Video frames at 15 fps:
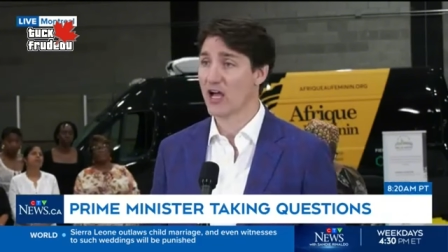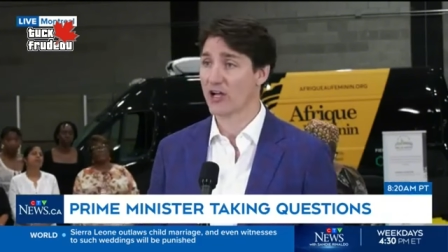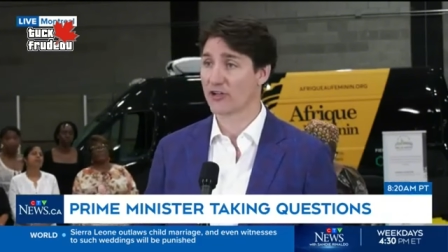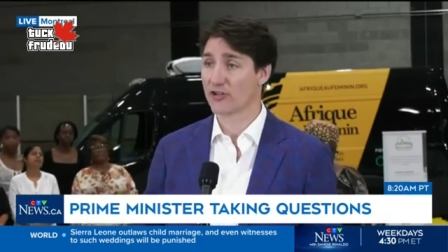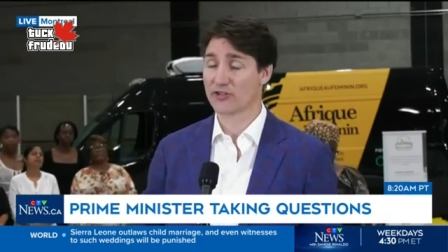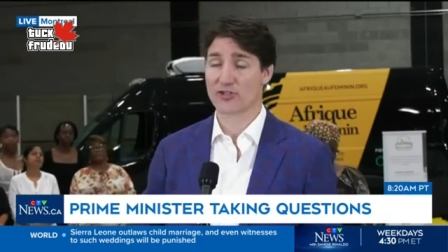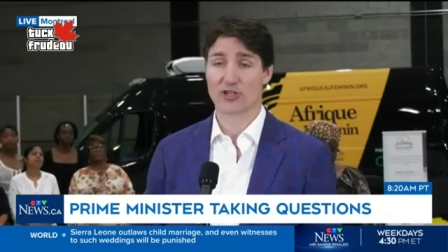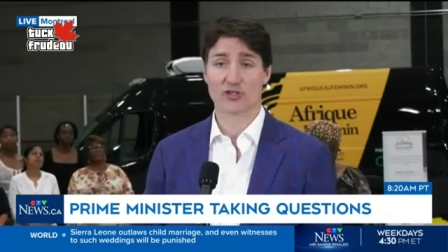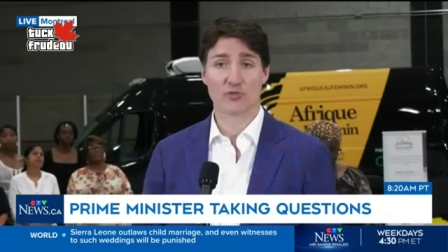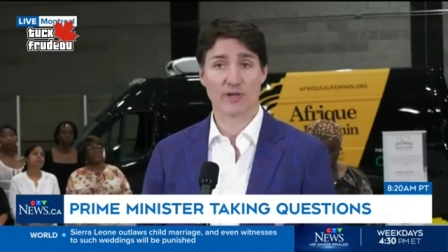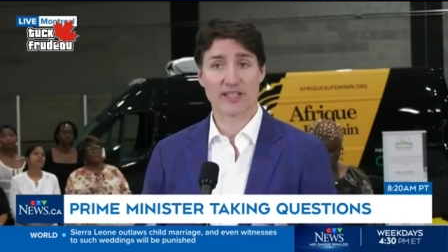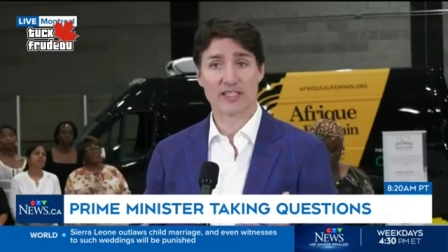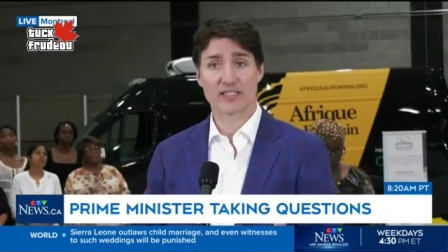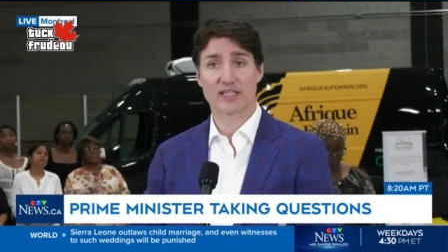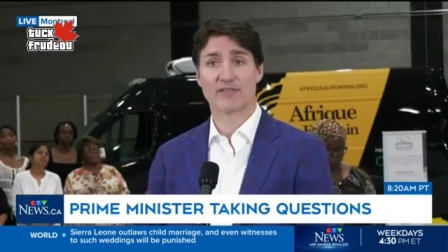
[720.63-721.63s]
uh, more
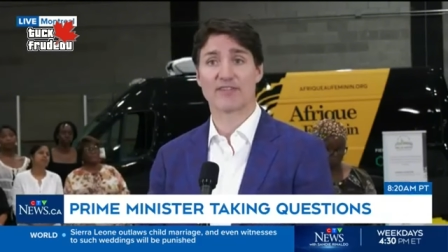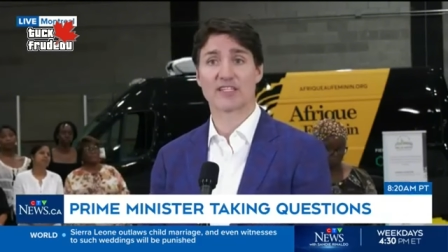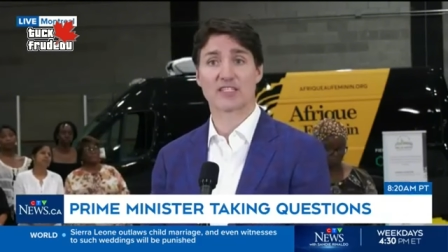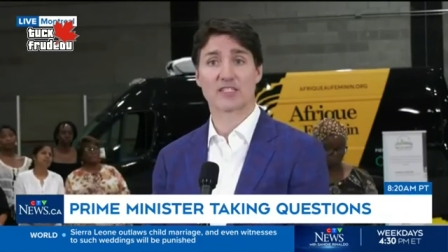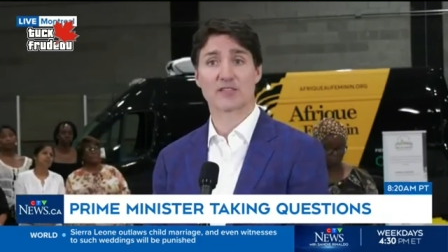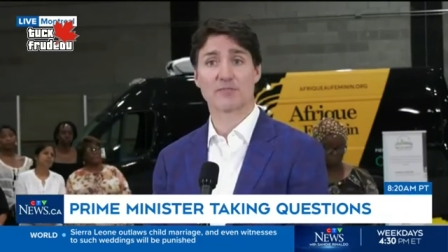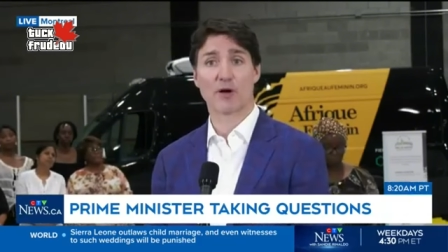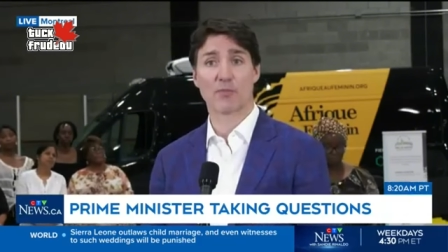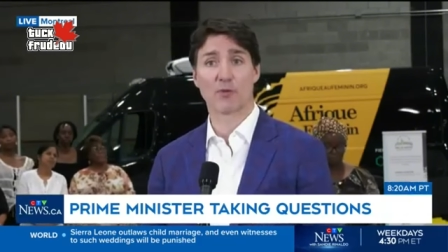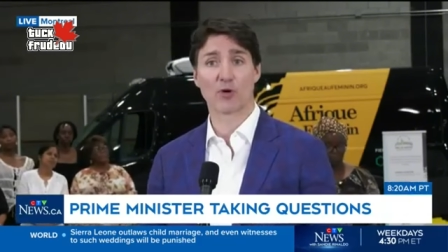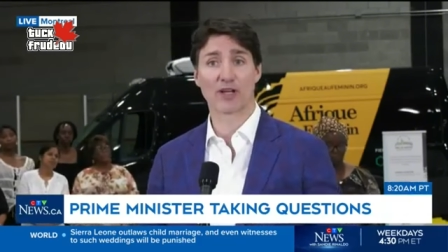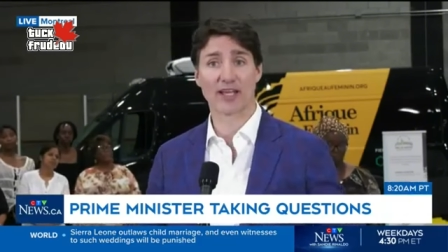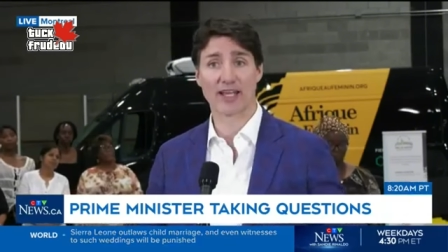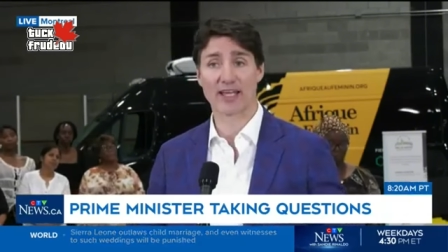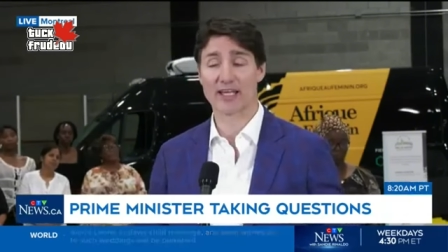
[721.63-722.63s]
daycare
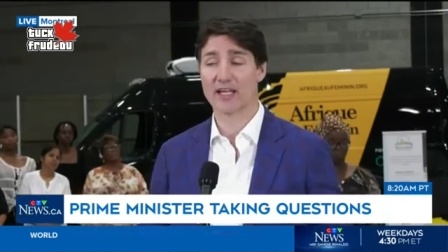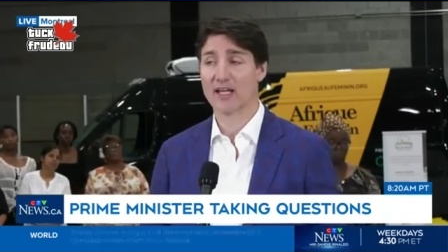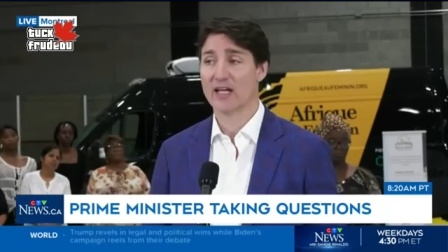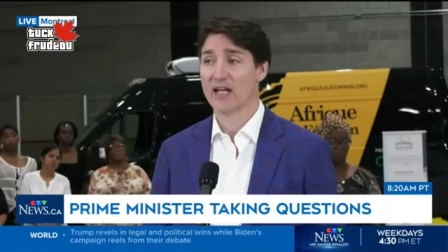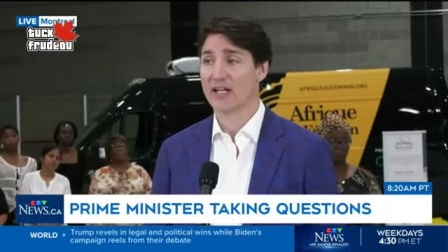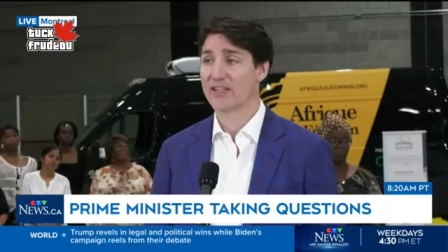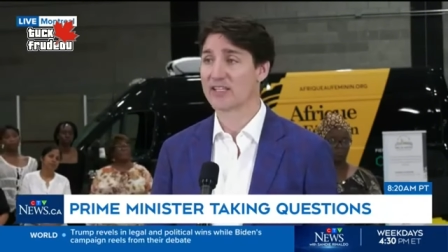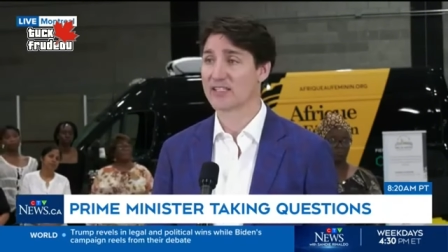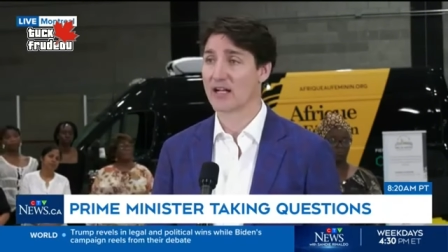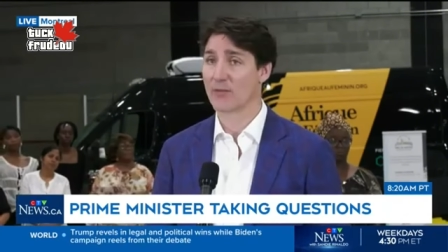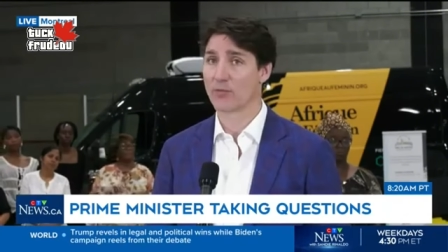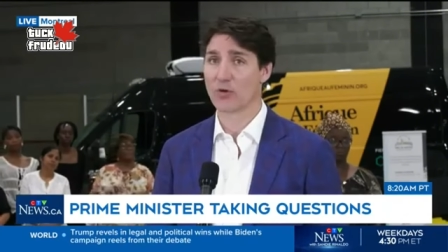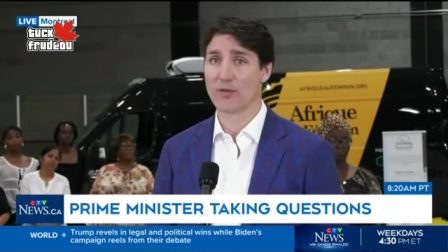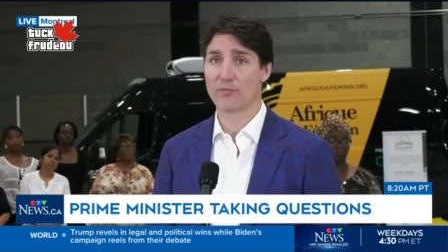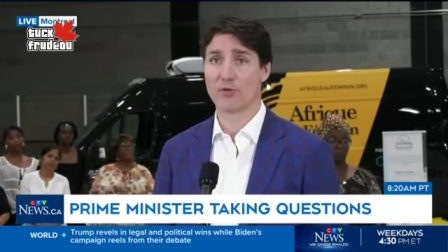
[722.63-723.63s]
spaces, or
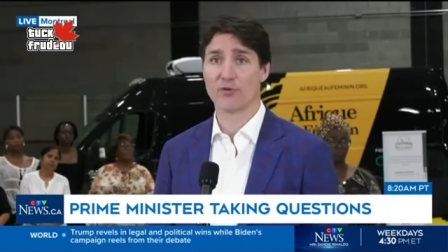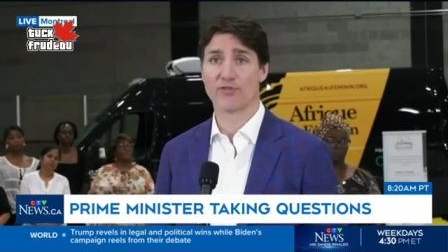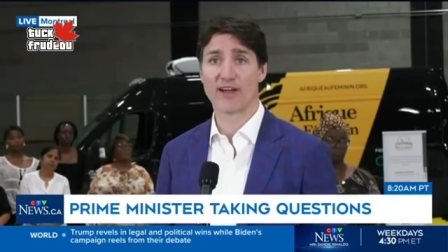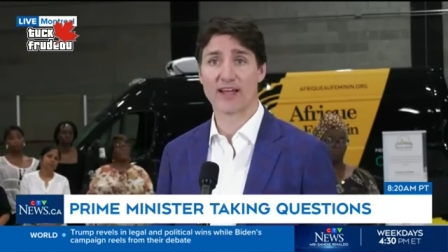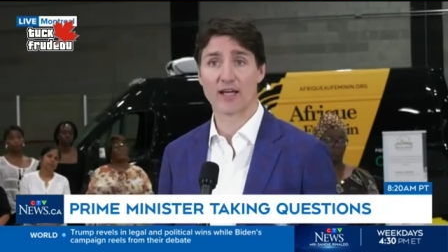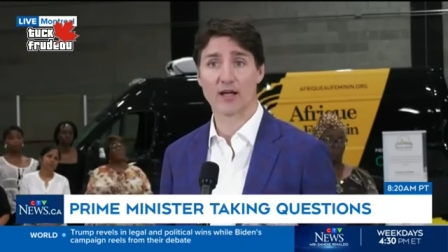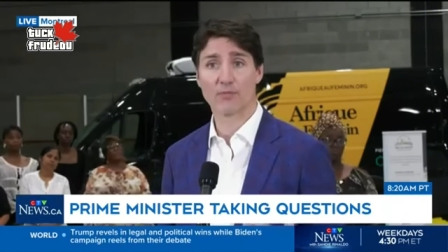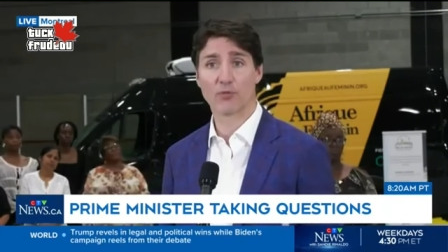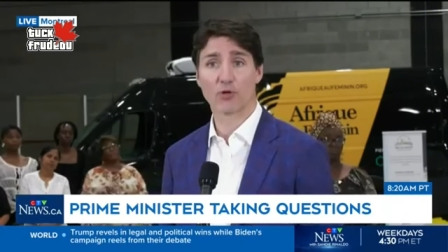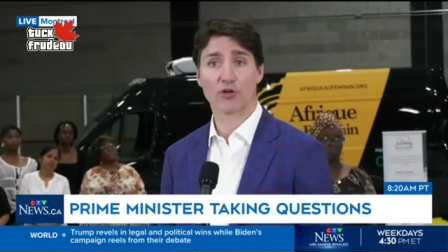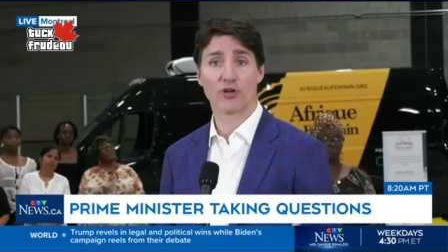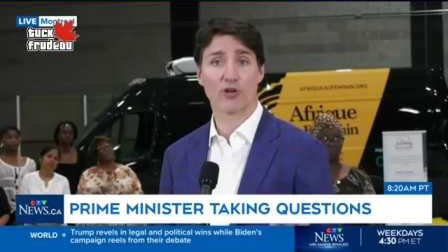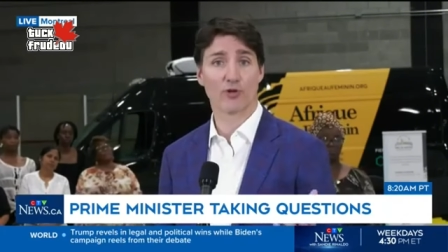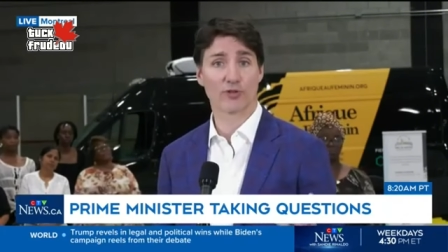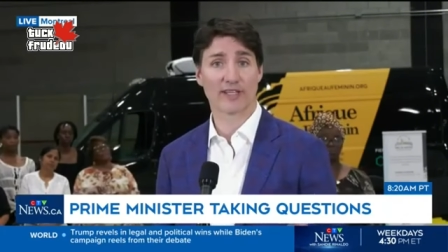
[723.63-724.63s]
investments to
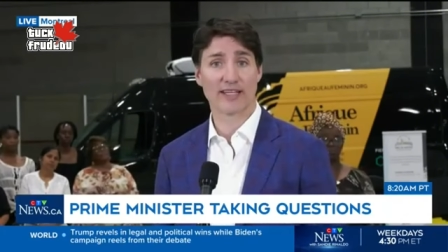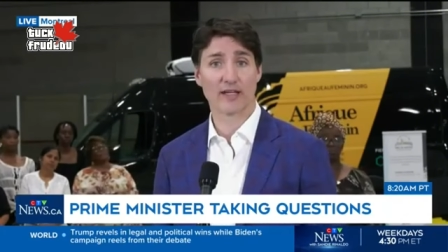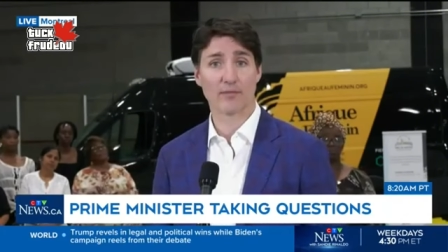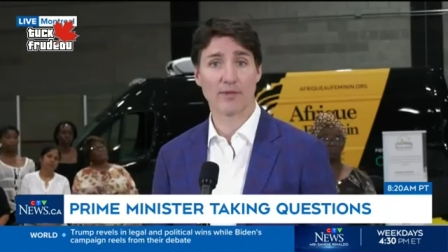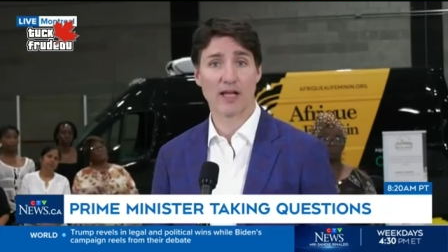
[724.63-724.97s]
create uh,